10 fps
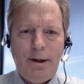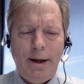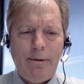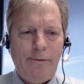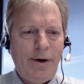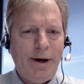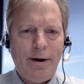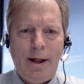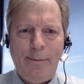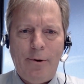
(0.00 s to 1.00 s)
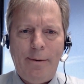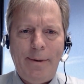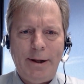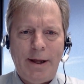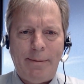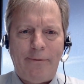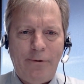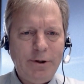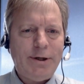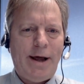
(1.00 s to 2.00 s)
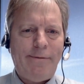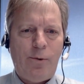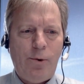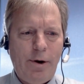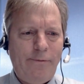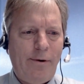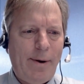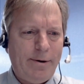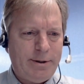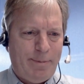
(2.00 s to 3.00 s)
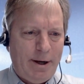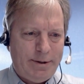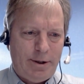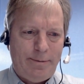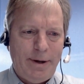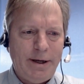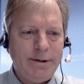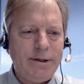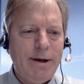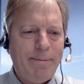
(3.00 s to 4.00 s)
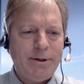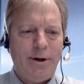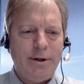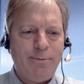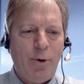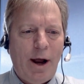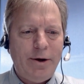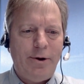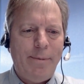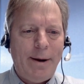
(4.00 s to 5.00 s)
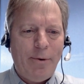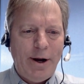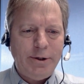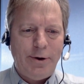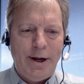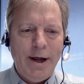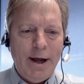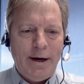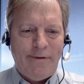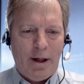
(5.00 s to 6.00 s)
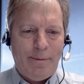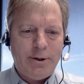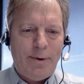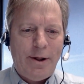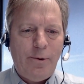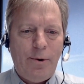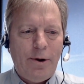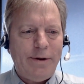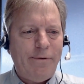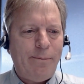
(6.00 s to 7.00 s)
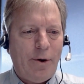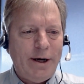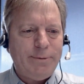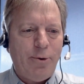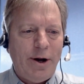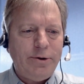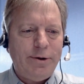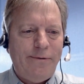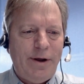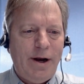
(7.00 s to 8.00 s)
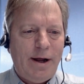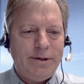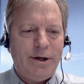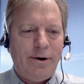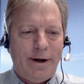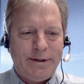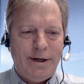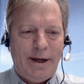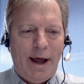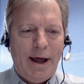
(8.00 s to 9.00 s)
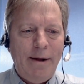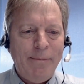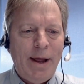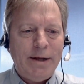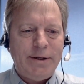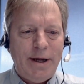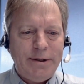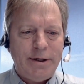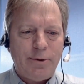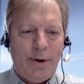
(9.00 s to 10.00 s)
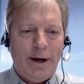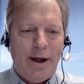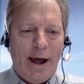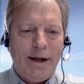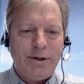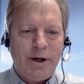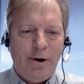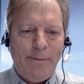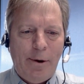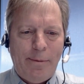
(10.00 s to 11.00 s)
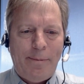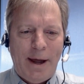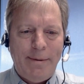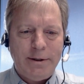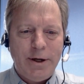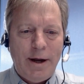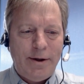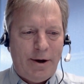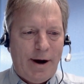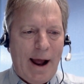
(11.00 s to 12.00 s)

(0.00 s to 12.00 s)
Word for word: Yeah, we'll find out a lot more about that. But first, I have a word from our sponsor because this episode is brought to you by Braintree. Developers around the world have embraced Braintree V.0 SDK as the easiest way to add secure mobile payments to their